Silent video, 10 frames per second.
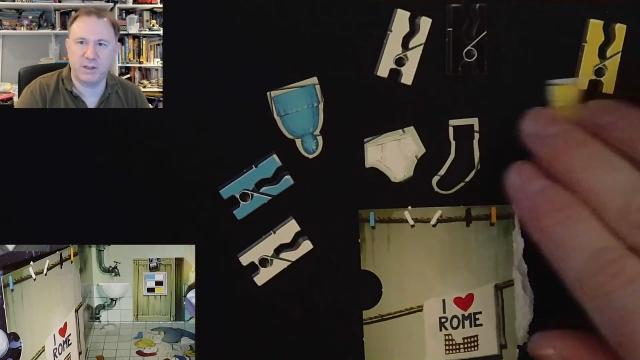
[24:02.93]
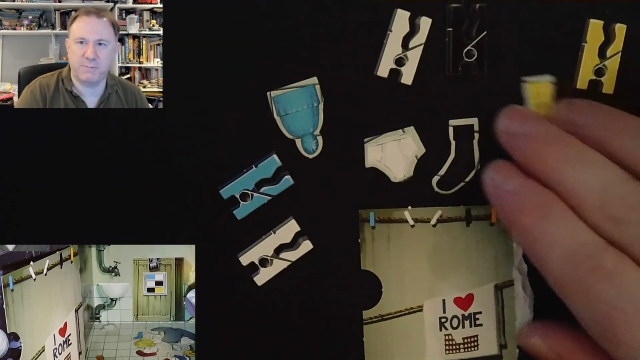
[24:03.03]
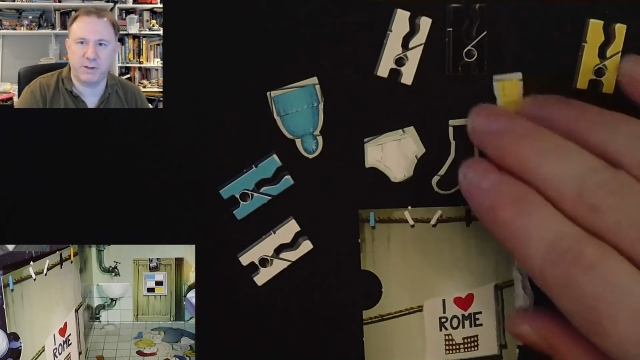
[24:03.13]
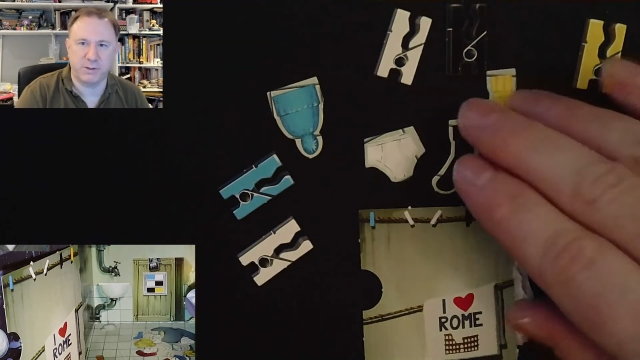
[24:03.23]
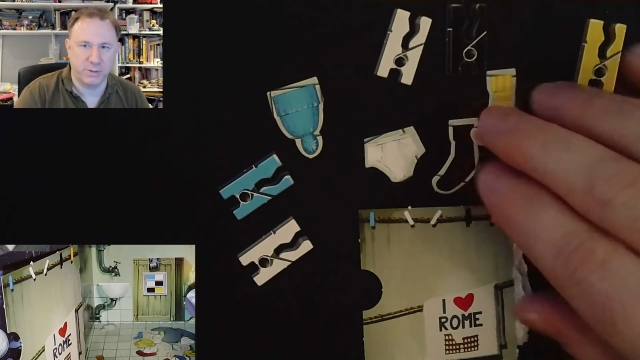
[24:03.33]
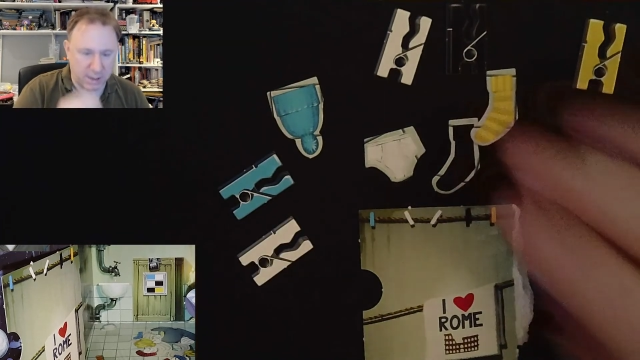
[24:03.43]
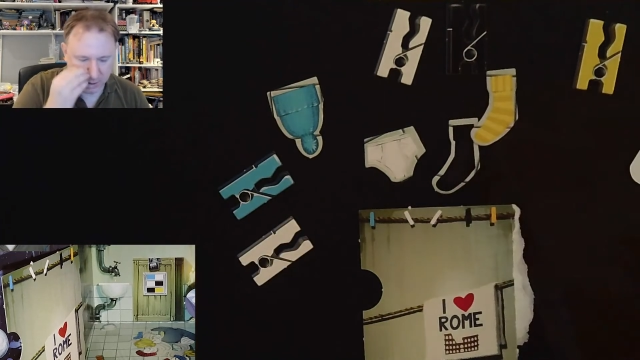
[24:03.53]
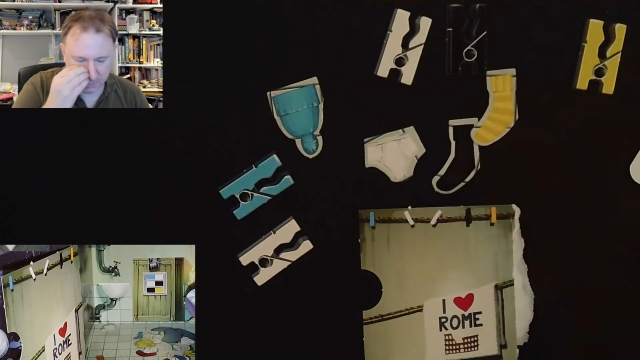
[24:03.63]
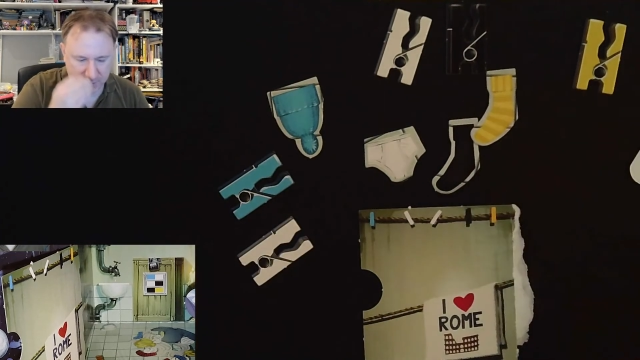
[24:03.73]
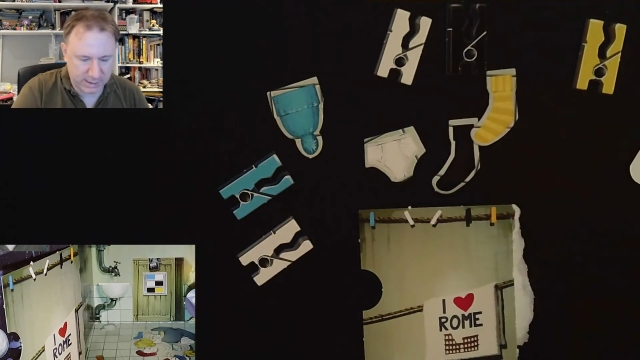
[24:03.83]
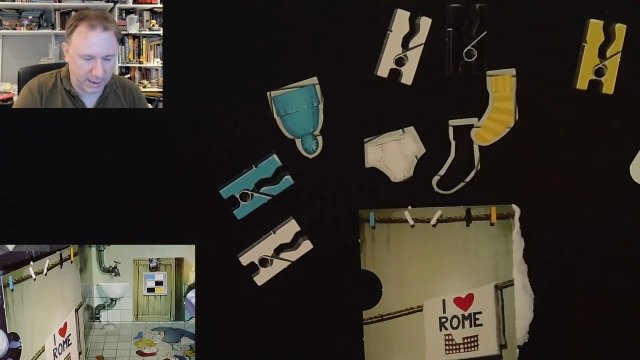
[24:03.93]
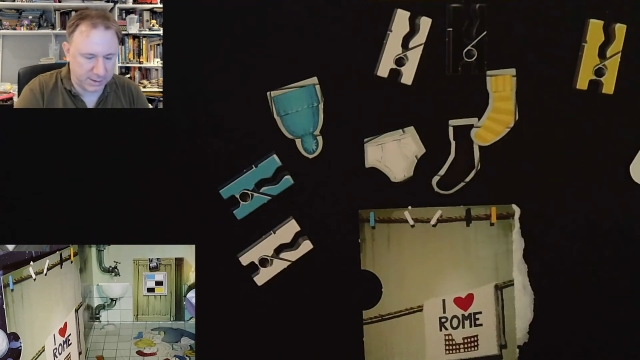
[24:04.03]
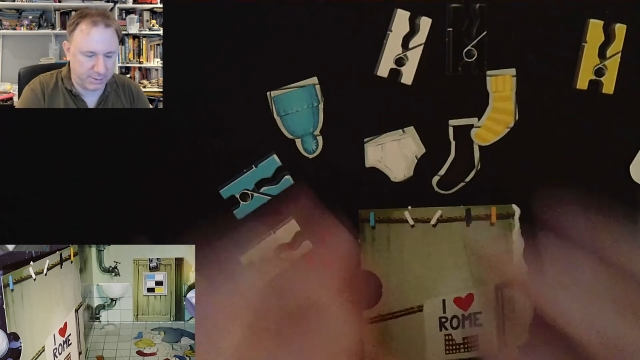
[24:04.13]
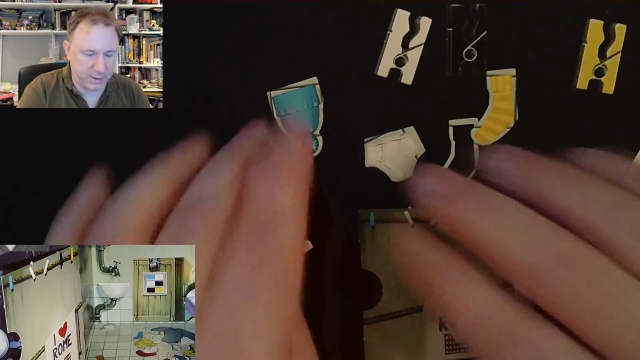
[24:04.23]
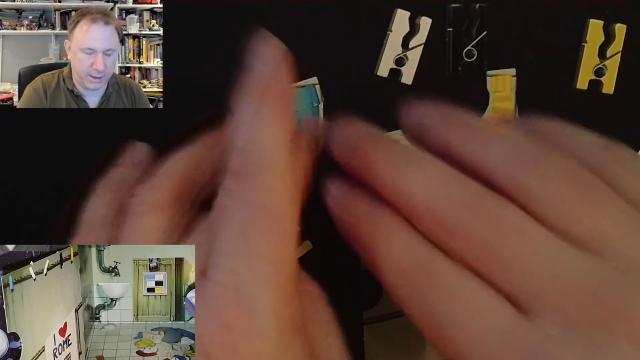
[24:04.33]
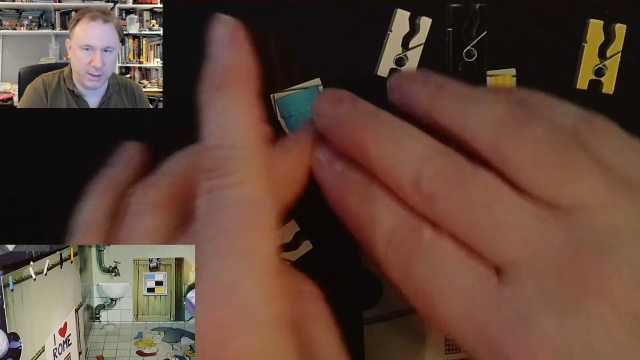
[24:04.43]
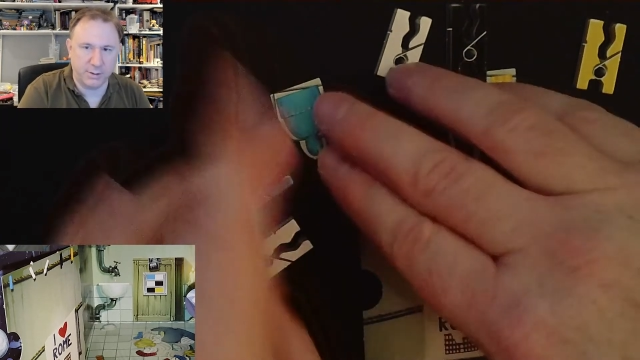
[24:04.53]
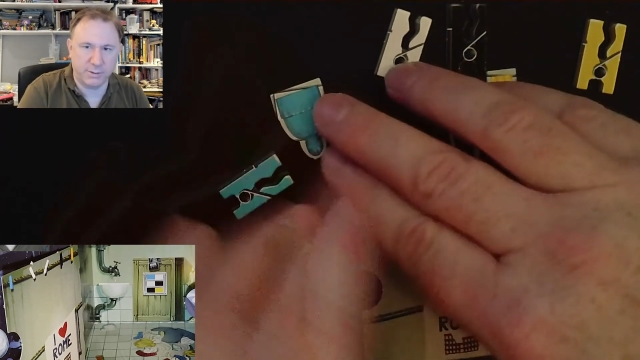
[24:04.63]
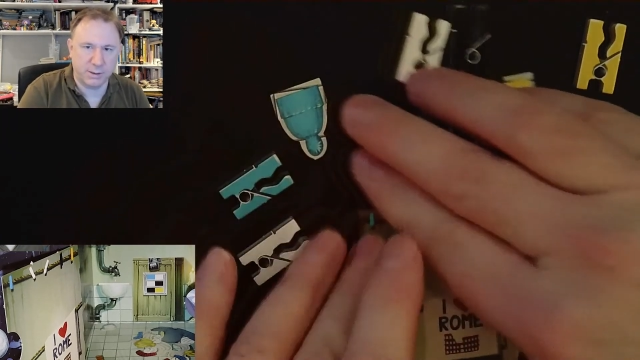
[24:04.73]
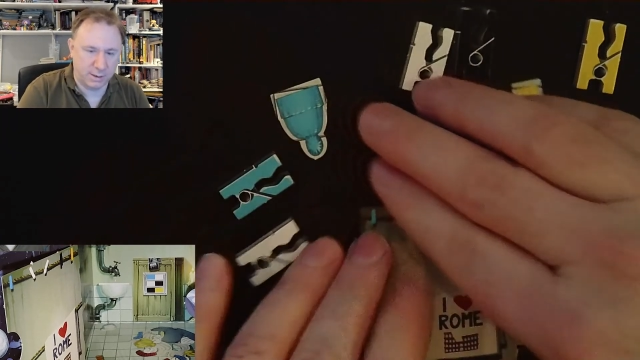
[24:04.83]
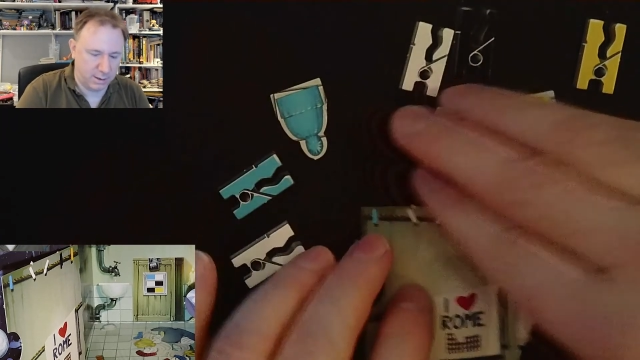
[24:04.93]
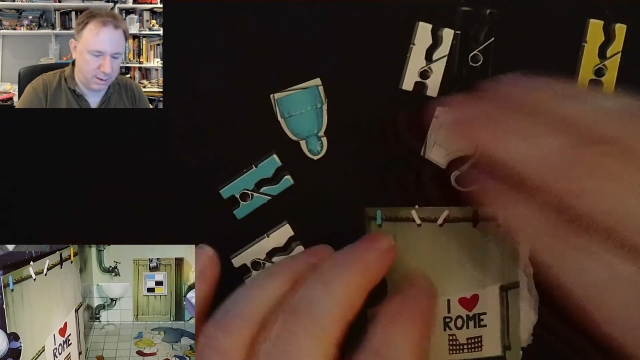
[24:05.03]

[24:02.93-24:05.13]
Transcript: to the puzzle. So basically I don't need those.